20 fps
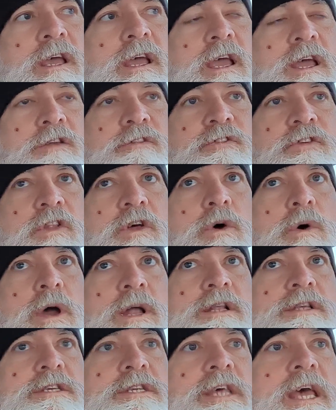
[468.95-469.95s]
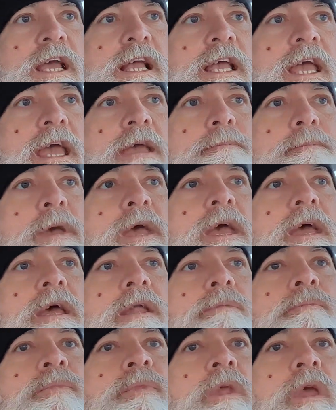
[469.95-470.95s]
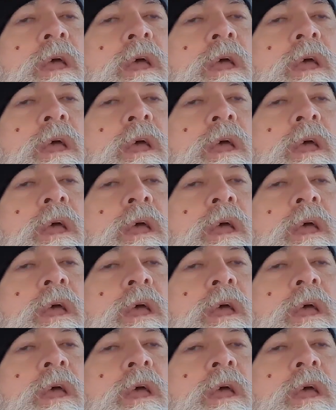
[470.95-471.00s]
influence that came in